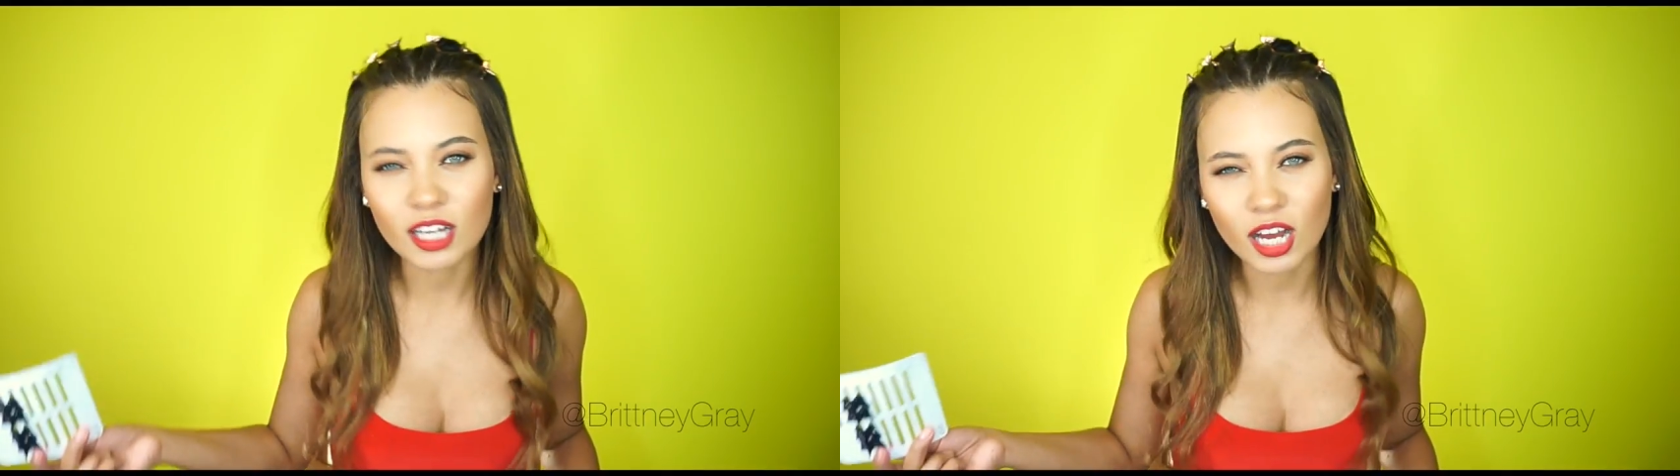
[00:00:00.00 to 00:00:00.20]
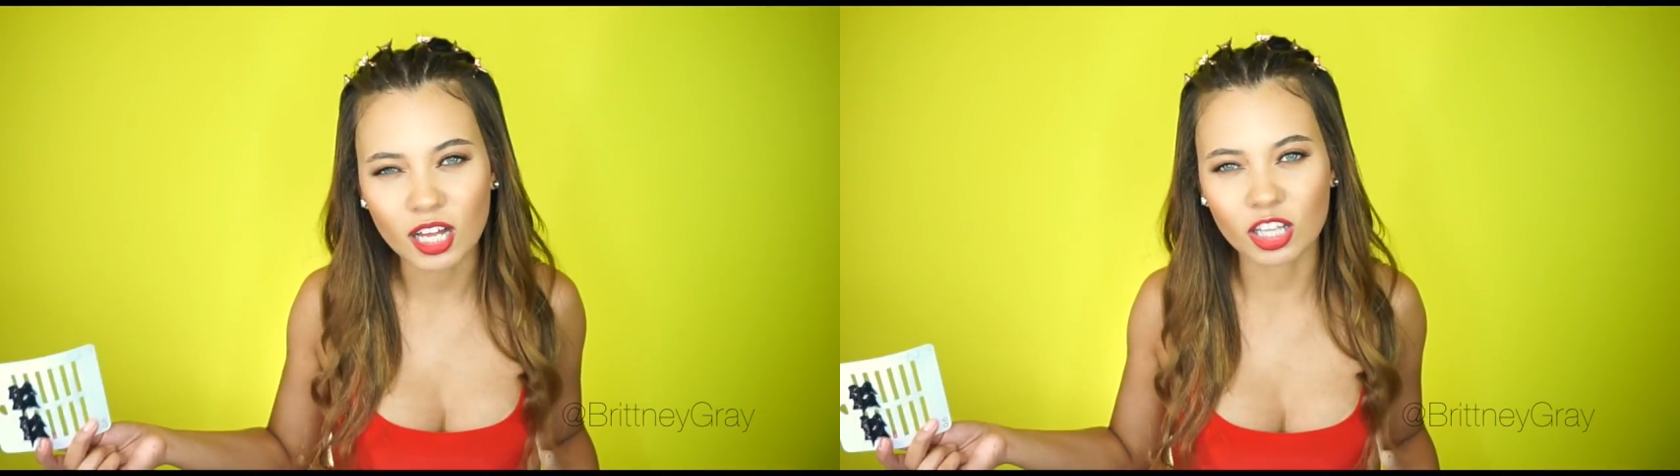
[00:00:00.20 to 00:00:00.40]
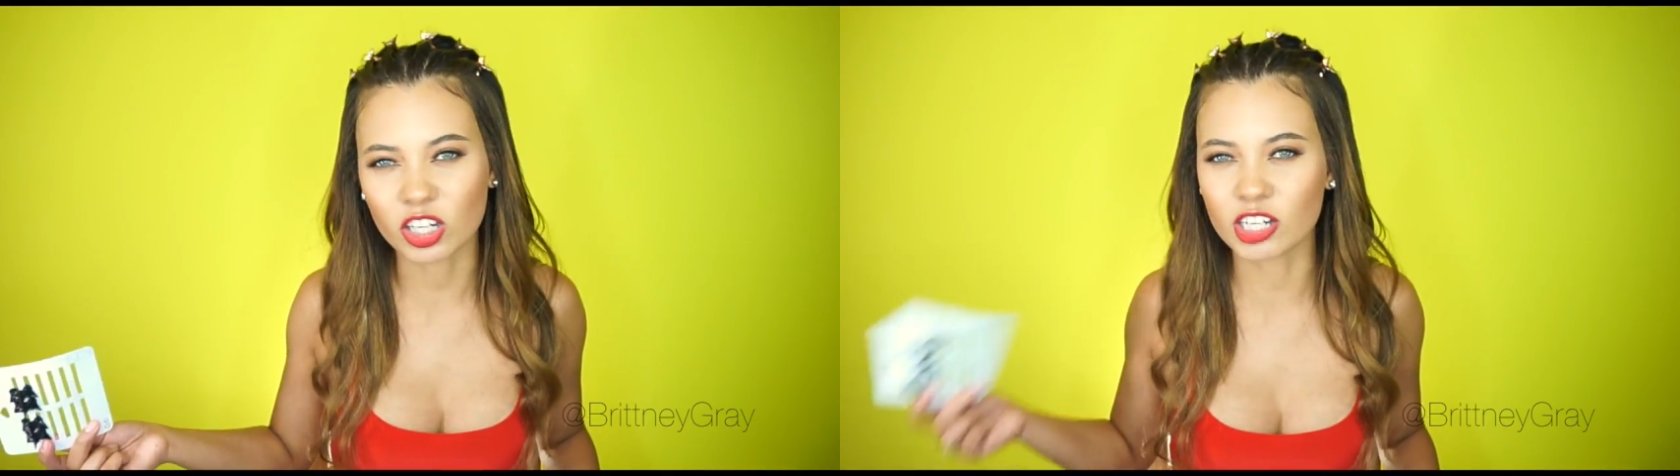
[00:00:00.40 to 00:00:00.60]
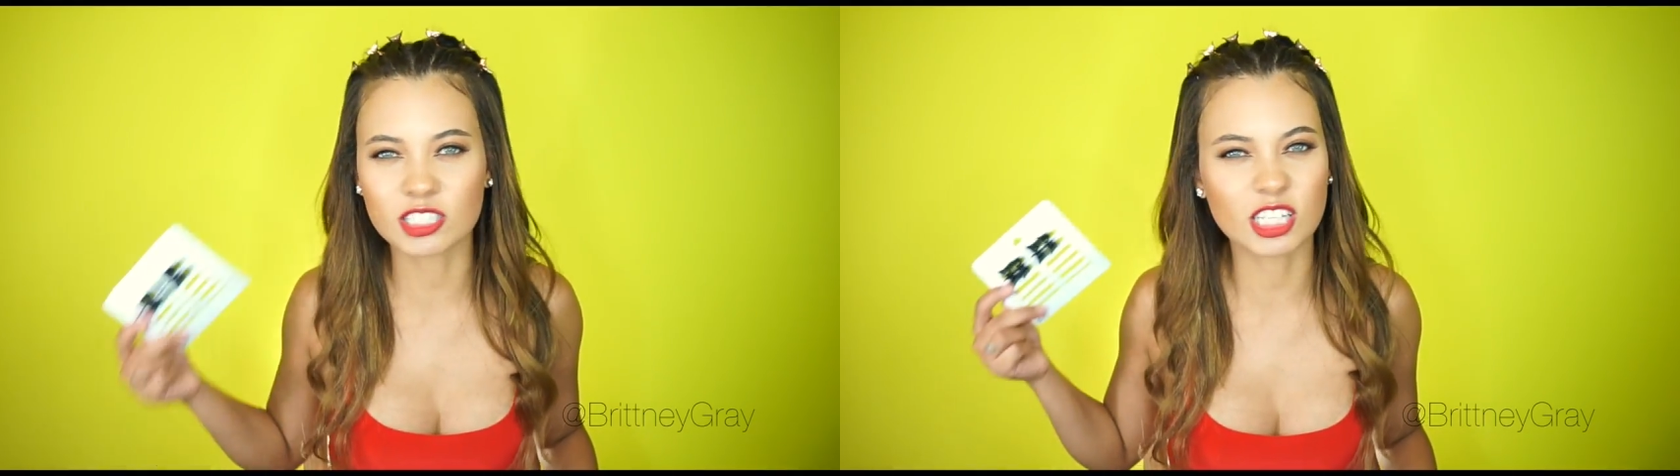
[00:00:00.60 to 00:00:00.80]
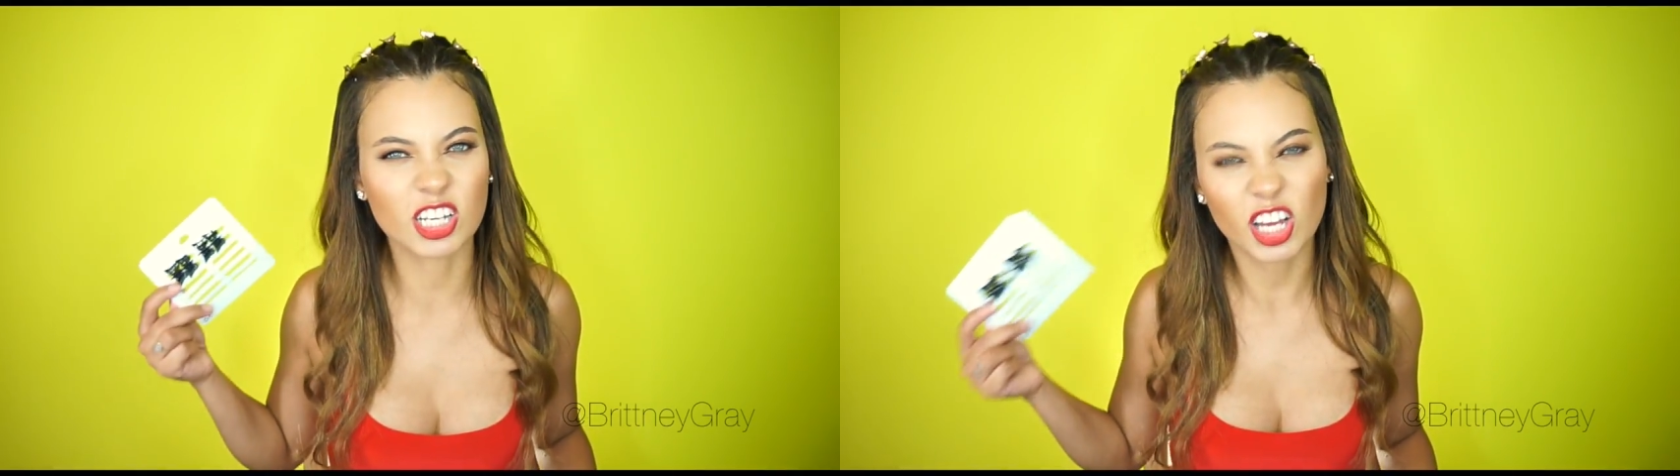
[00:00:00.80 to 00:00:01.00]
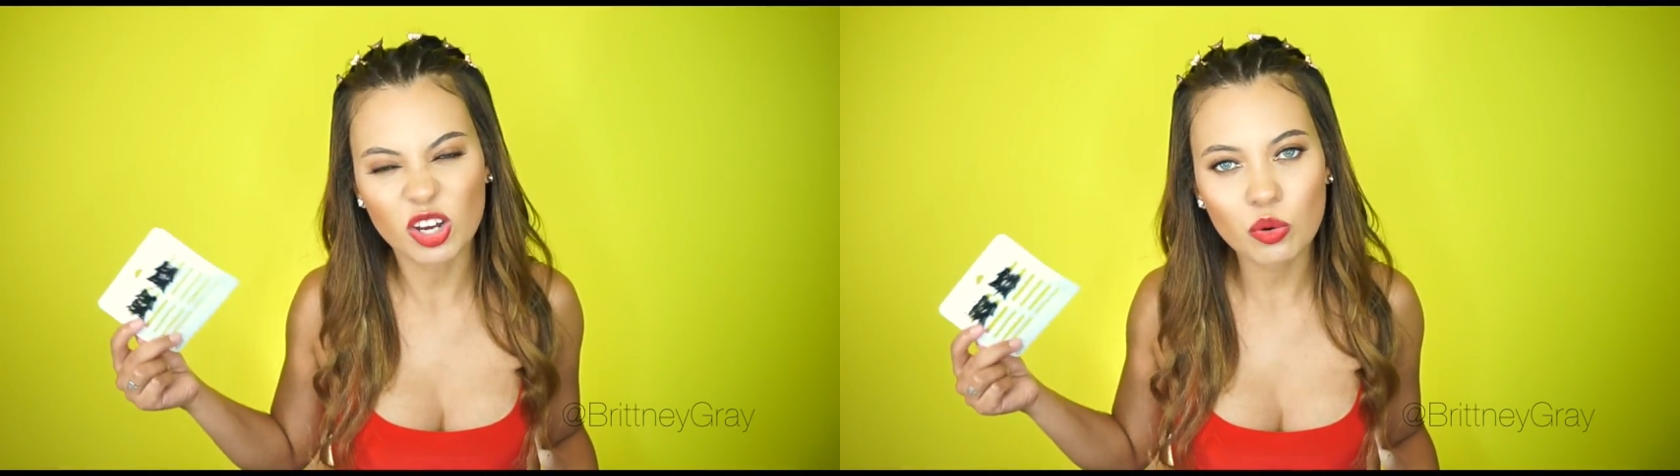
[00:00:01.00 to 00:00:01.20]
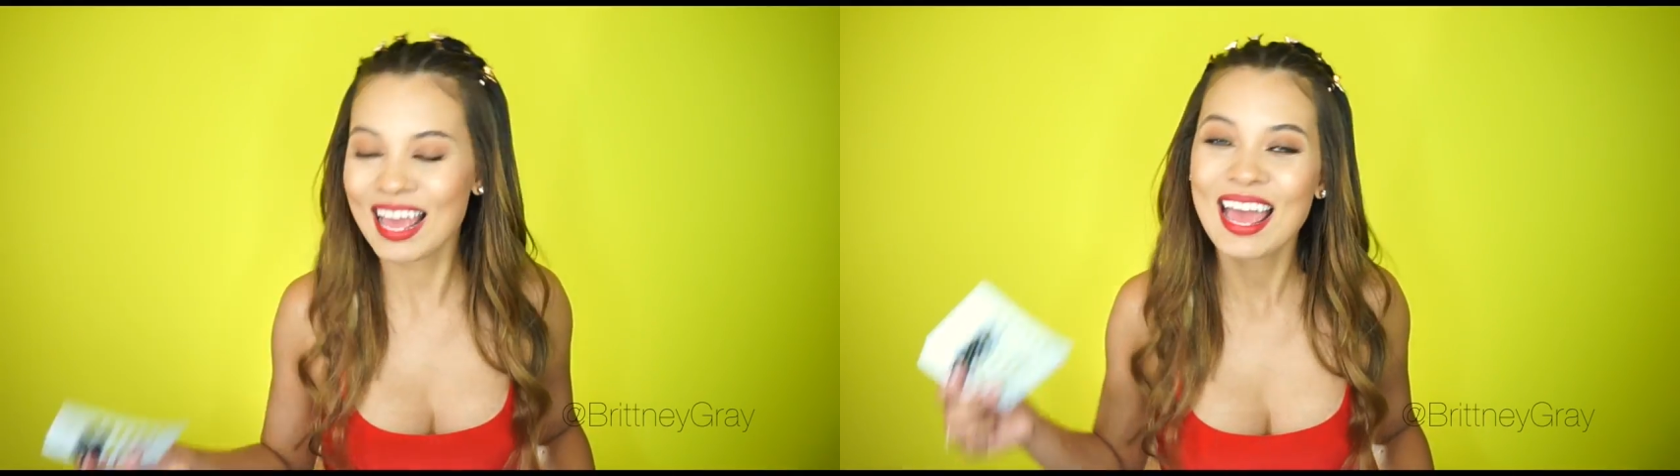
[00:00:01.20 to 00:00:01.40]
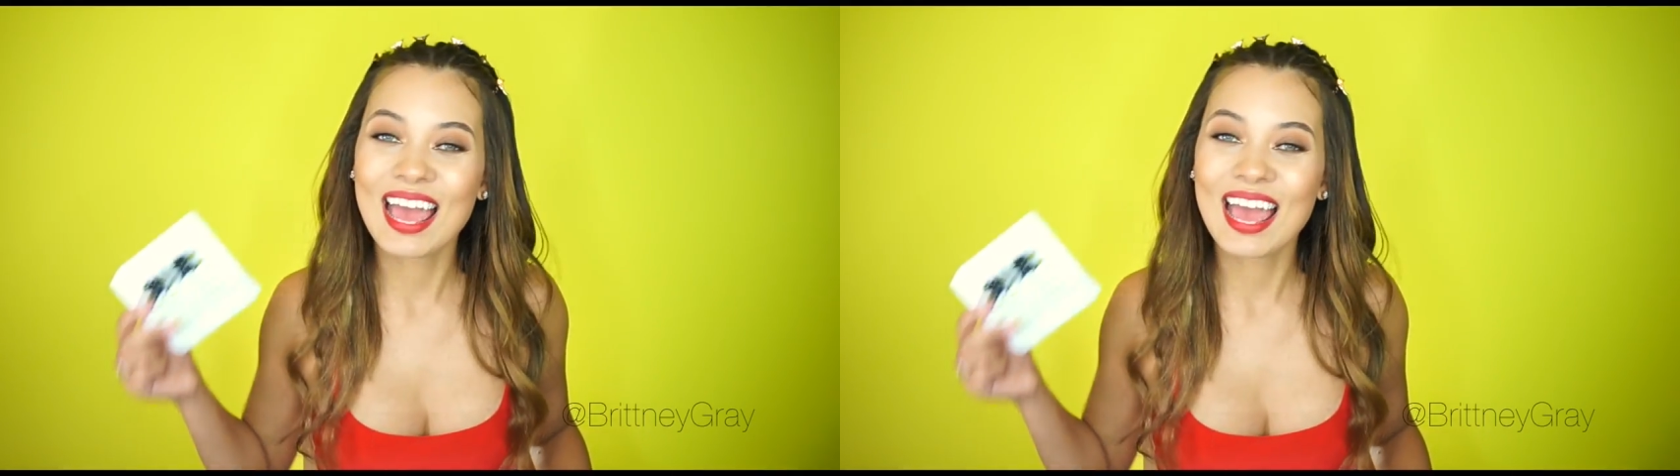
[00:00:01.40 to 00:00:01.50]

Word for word: colors, you know?